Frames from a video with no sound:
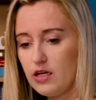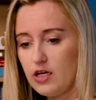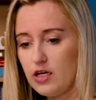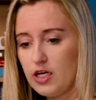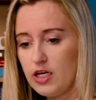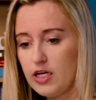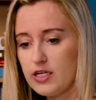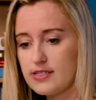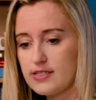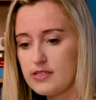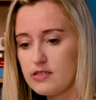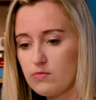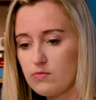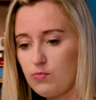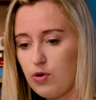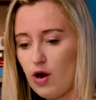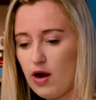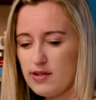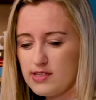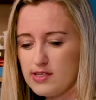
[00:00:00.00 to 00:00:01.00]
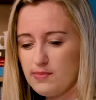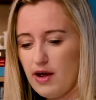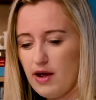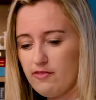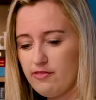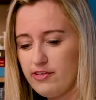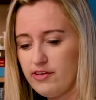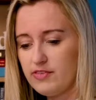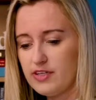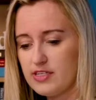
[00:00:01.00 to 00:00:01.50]
it's about
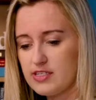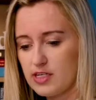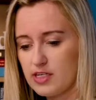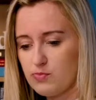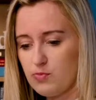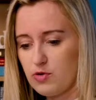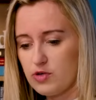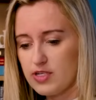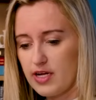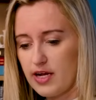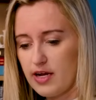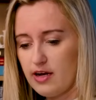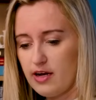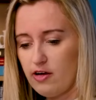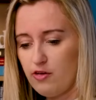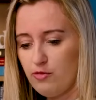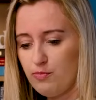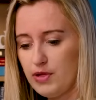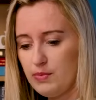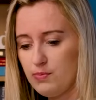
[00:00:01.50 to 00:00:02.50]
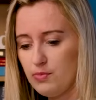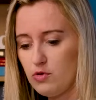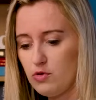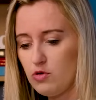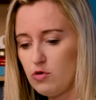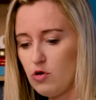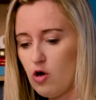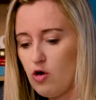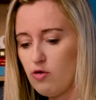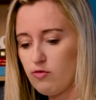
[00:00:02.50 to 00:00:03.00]
56% of
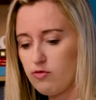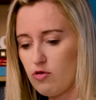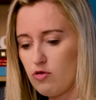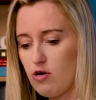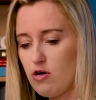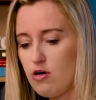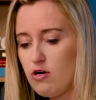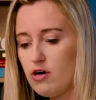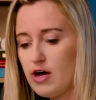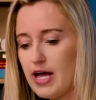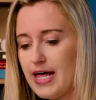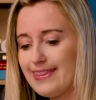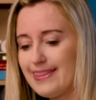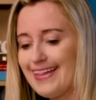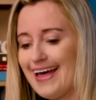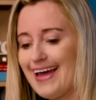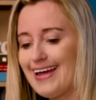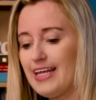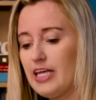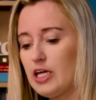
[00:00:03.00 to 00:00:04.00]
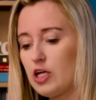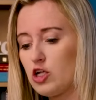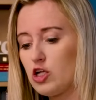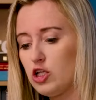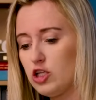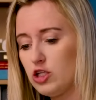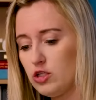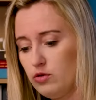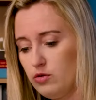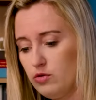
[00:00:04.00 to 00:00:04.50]
people overall, and that
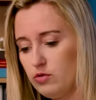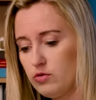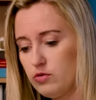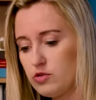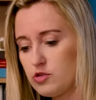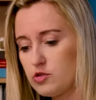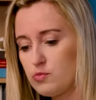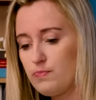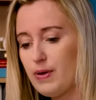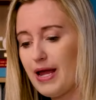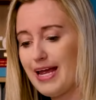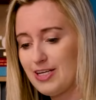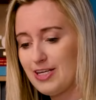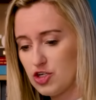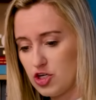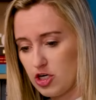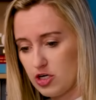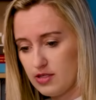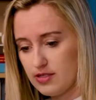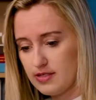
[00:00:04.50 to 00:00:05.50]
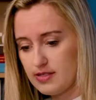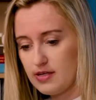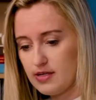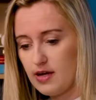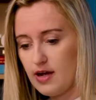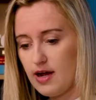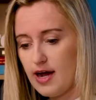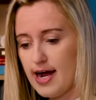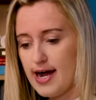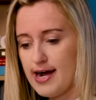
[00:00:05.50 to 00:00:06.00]
includes pensions
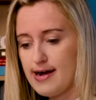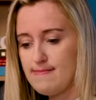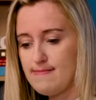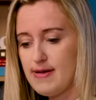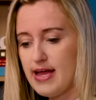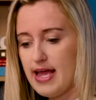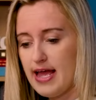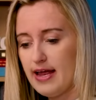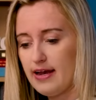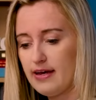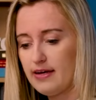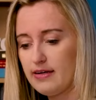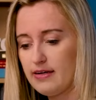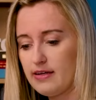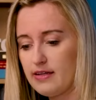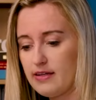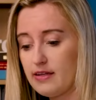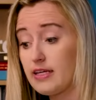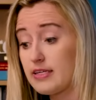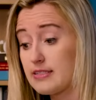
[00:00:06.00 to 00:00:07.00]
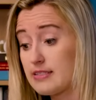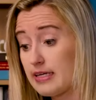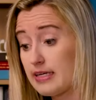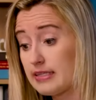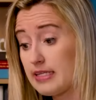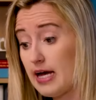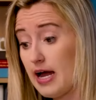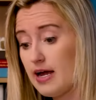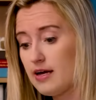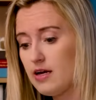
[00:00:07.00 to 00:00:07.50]
and things like
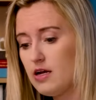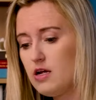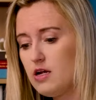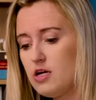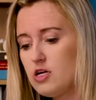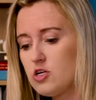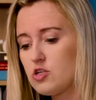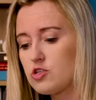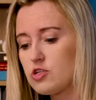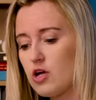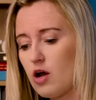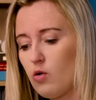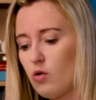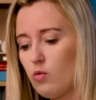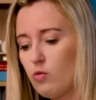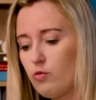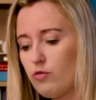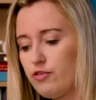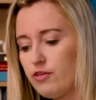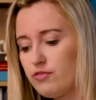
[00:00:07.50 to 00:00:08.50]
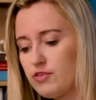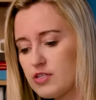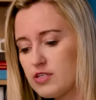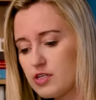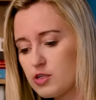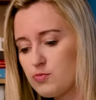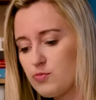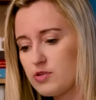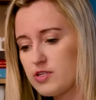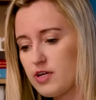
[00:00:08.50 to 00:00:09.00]
that. So
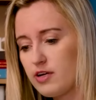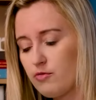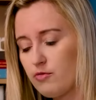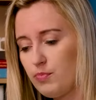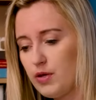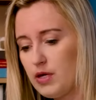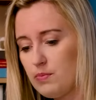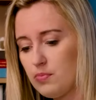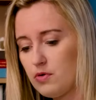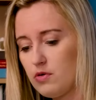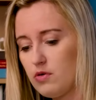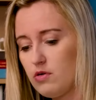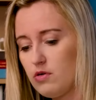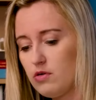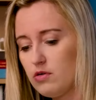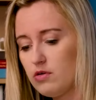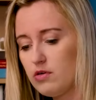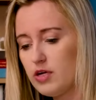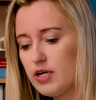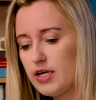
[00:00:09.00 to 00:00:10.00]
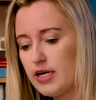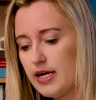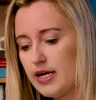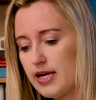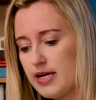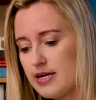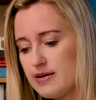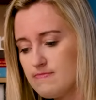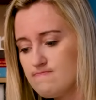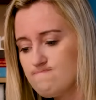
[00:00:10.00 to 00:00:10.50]
56% of people,
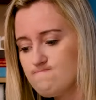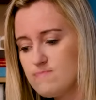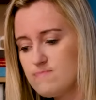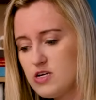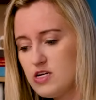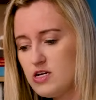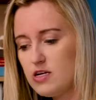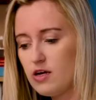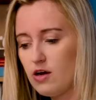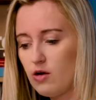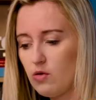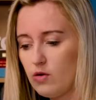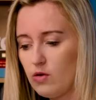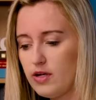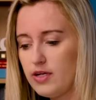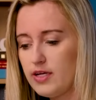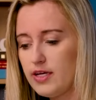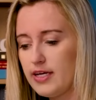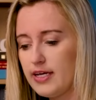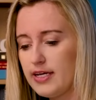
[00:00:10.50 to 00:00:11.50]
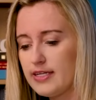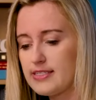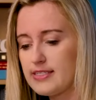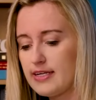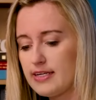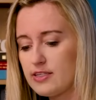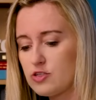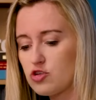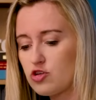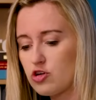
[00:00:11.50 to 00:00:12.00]

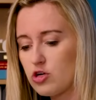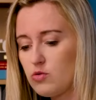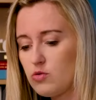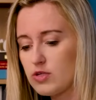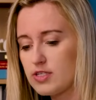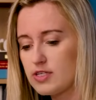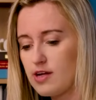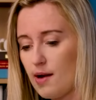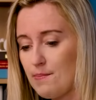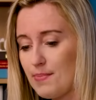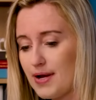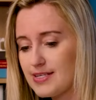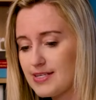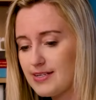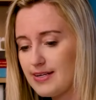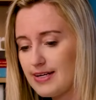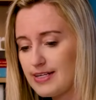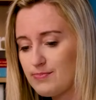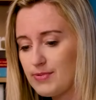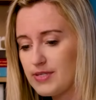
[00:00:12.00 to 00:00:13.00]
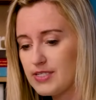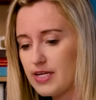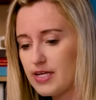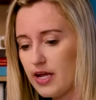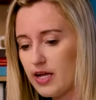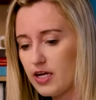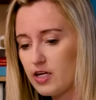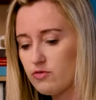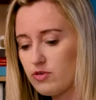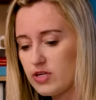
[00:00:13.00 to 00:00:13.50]
it's true what Scott Bessent has been
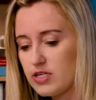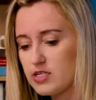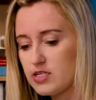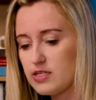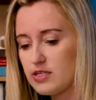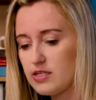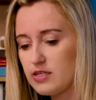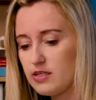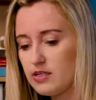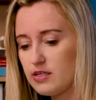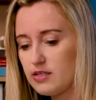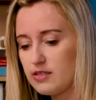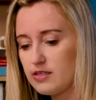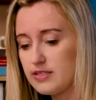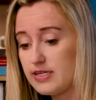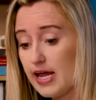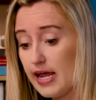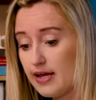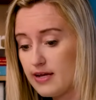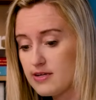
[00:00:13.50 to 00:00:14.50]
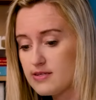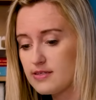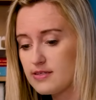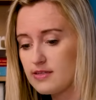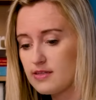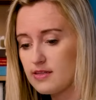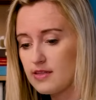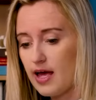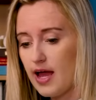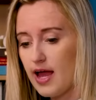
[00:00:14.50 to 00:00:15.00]
saying in recent days
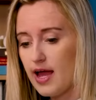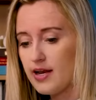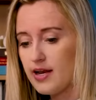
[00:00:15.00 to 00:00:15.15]
that